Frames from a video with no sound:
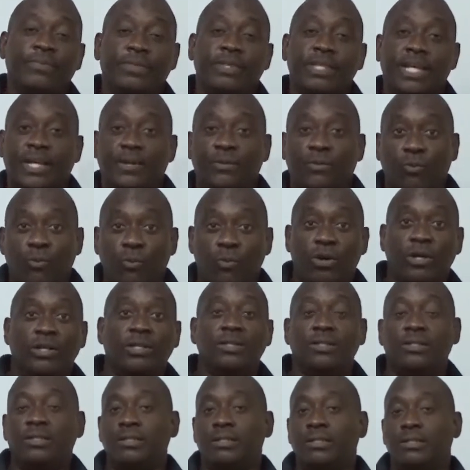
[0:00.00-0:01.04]
That
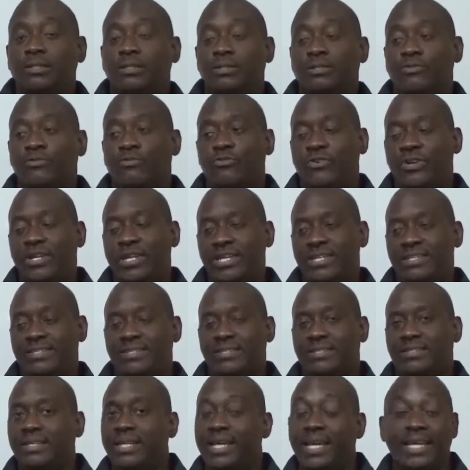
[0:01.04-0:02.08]
1
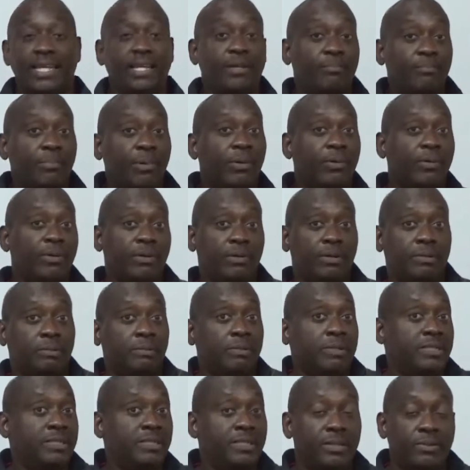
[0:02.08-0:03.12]
raised to any power
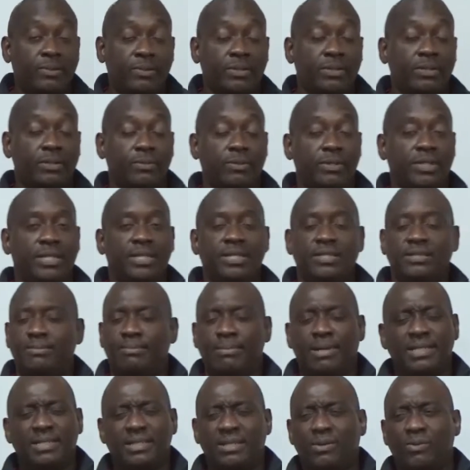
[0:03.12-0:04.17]
is equal to 1. It doesn't
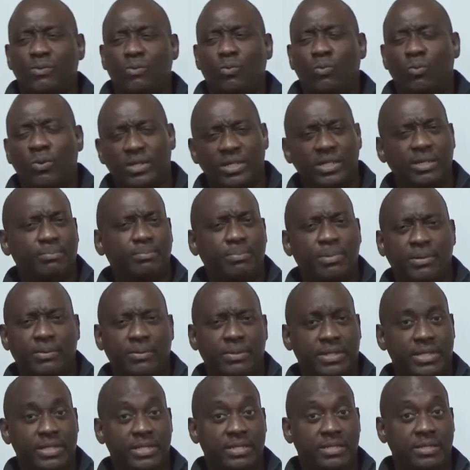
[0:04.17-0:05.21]
matter what the
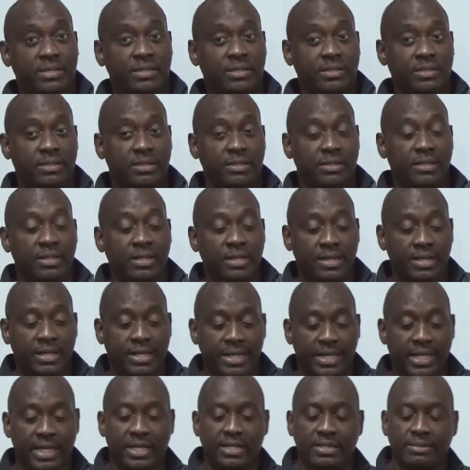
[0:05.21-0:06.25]
power is.
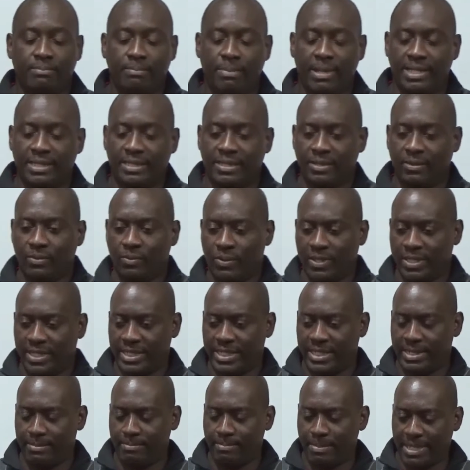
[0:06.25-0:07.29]
It doesn't matter what
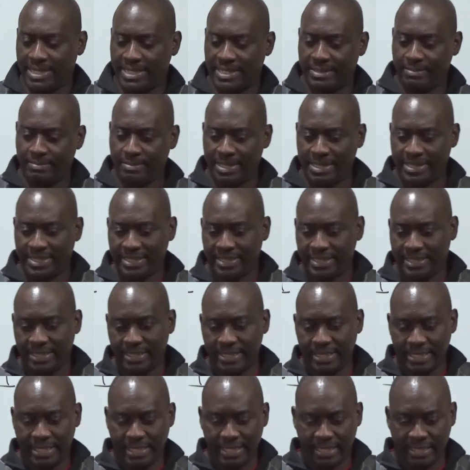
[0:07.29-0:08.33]
the
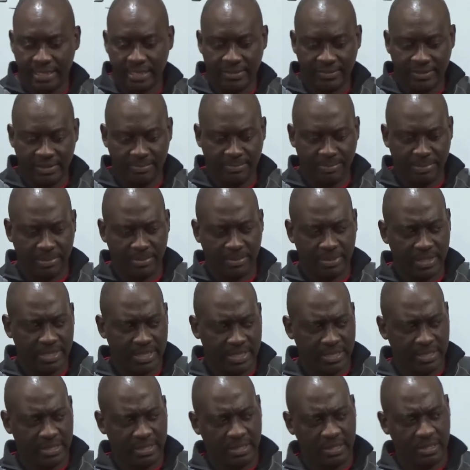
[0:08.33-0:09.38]
mathematical nature of the power
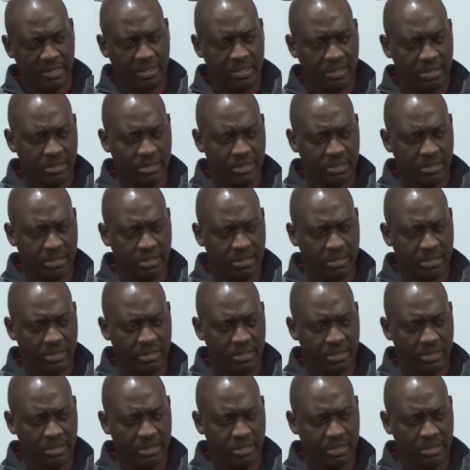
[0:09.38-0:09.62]
is.